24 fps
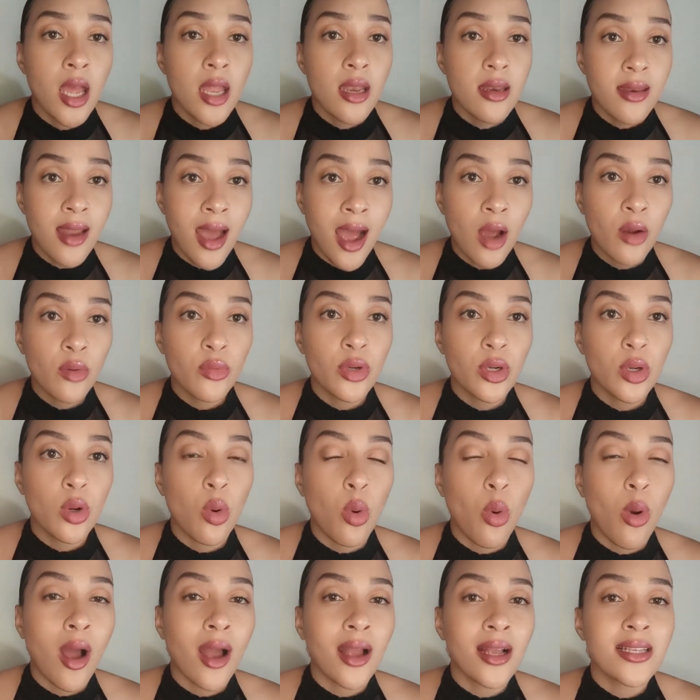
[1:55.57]
Now
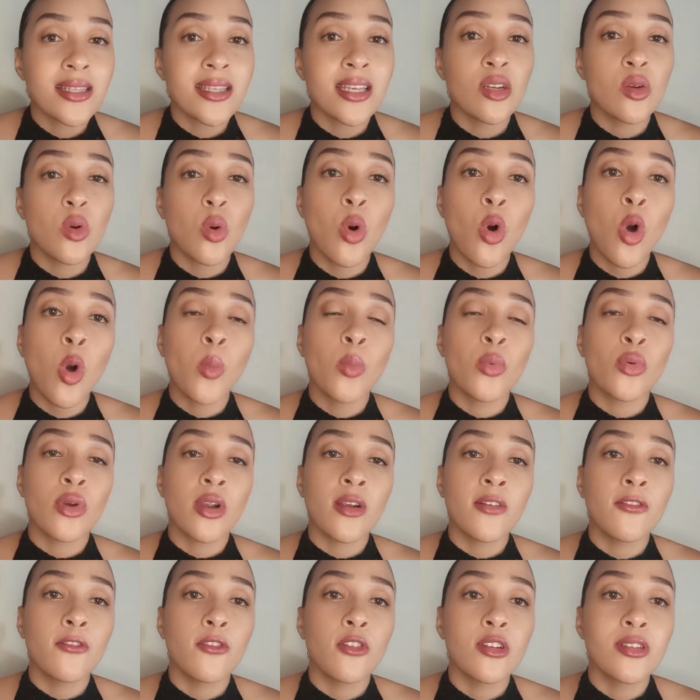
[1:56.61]
requires that all
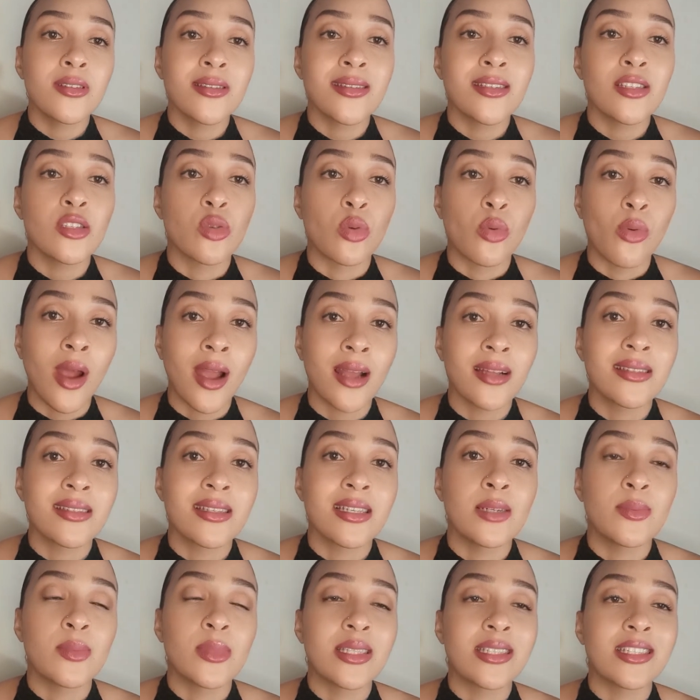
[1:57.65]
preferences, rights,
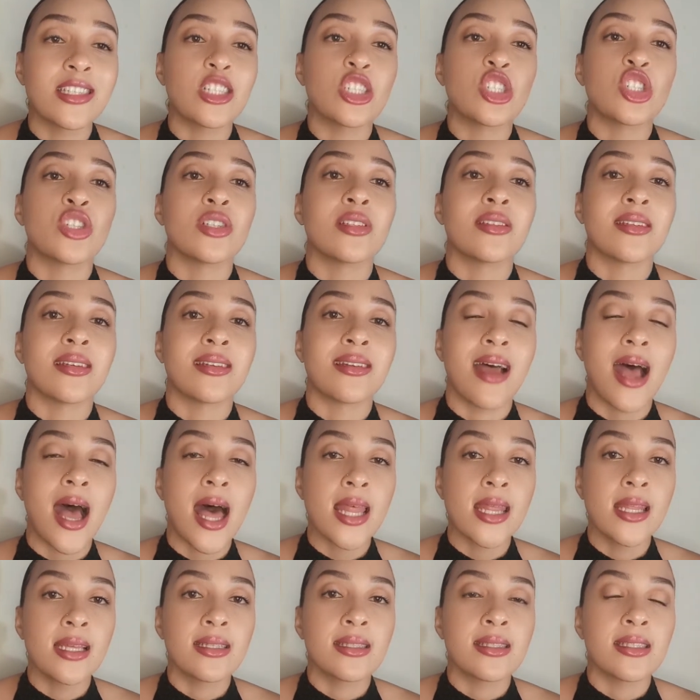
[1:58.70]
limitations, and
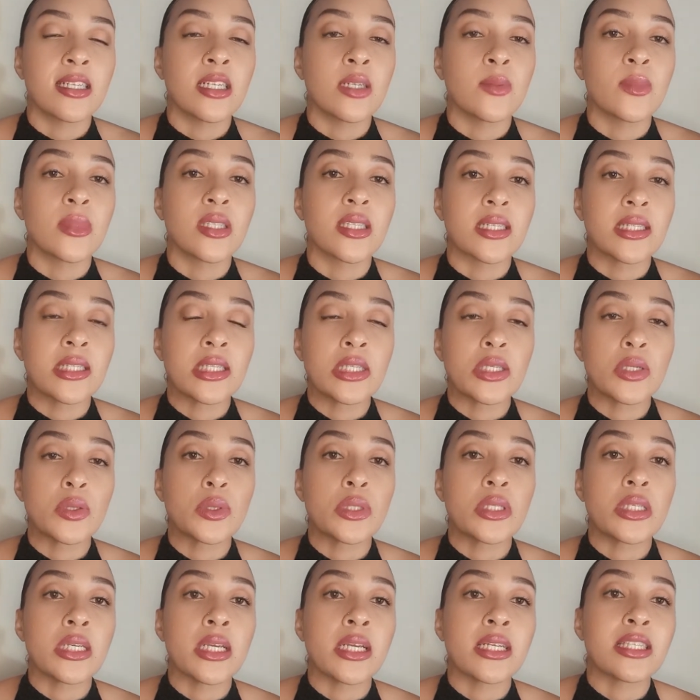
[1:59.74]
other terms
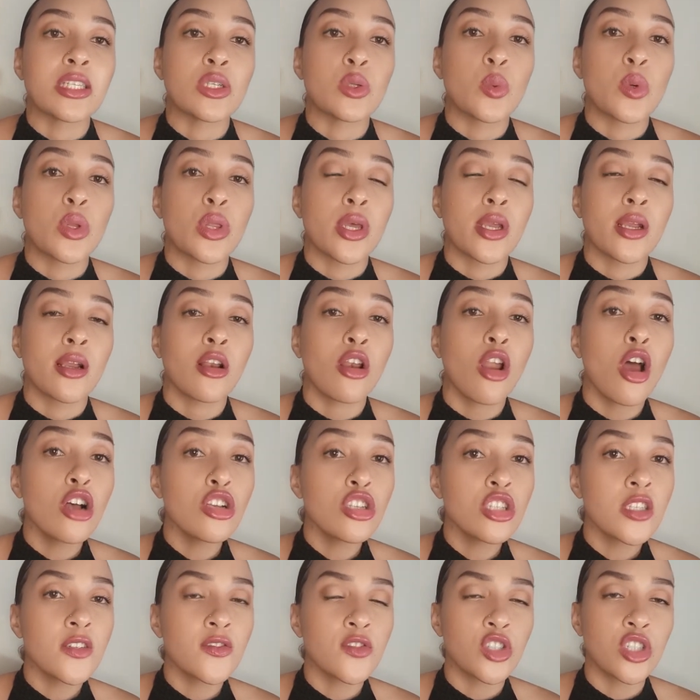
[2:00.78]
associated with a
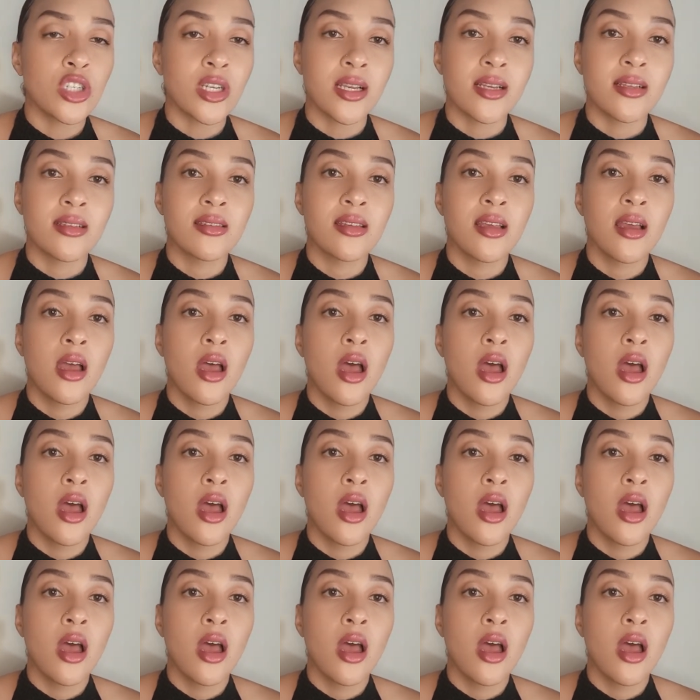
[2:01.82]
class of shares